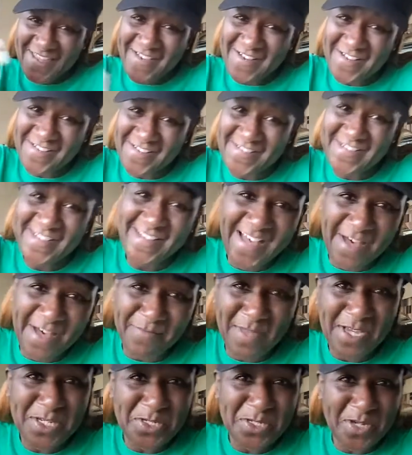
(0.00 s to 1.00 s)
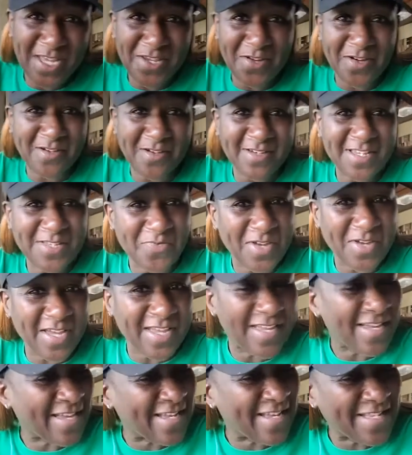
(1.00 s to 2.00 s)
y'all. I'm not sure how long this
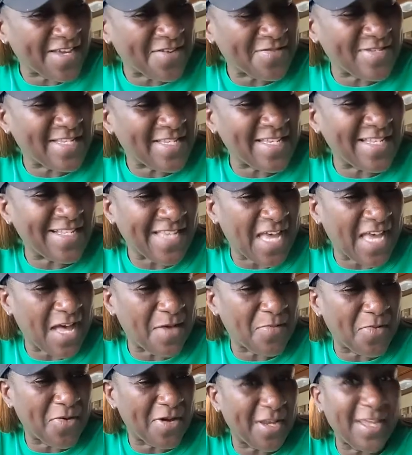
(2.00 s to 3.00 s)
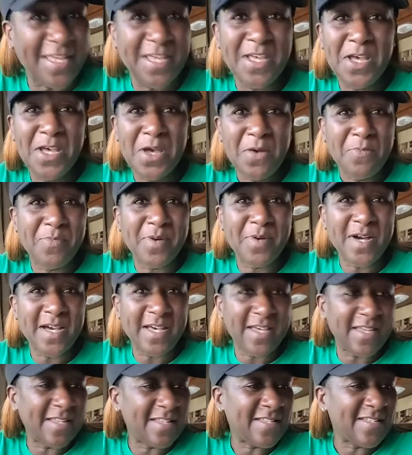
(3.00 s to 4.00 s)
went because I don't see the time on it.
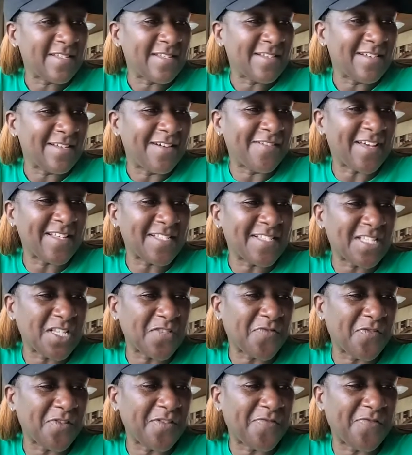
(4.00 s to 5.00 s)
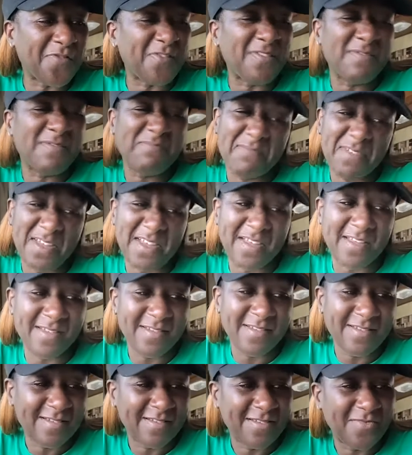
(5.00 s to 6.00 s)
But okay, 6:44.
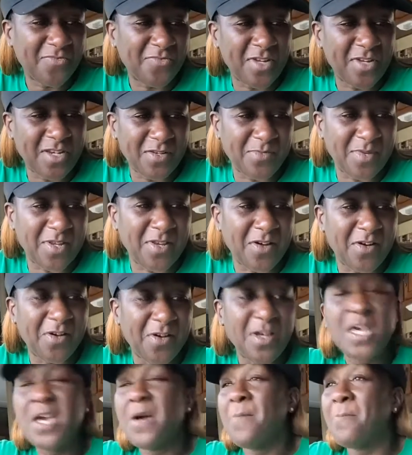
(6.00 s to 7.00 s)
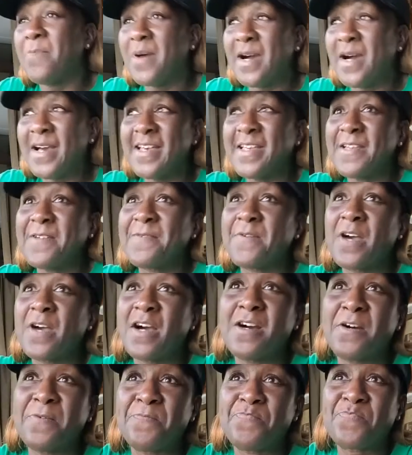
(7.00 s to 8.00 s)
Went a little bit long. But
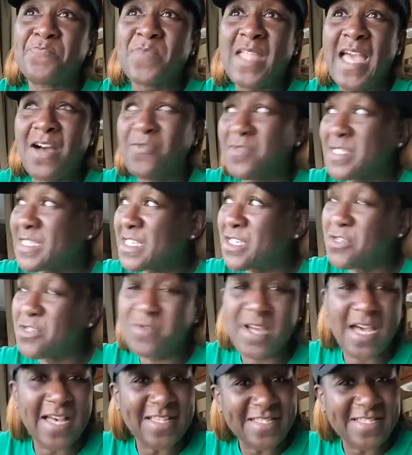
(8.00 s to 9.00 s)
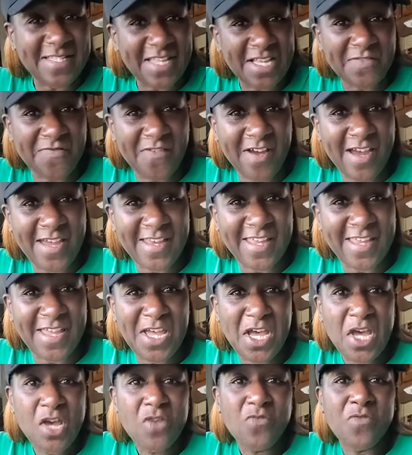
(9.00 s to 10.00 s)
I will see you guys next
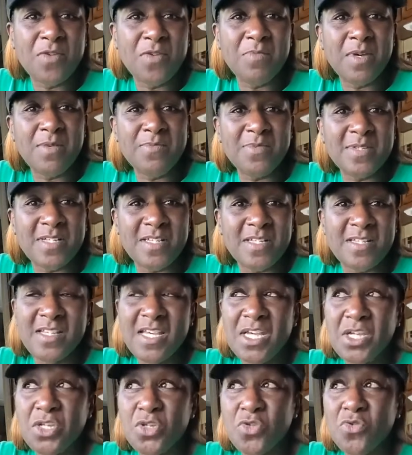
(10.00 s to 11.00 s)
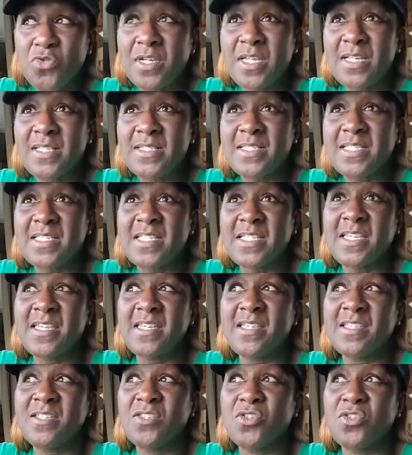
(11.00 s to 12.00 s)
Friday. Remember, you can
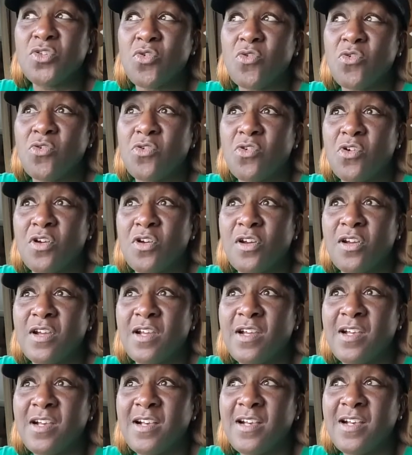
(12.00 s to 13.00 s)
send your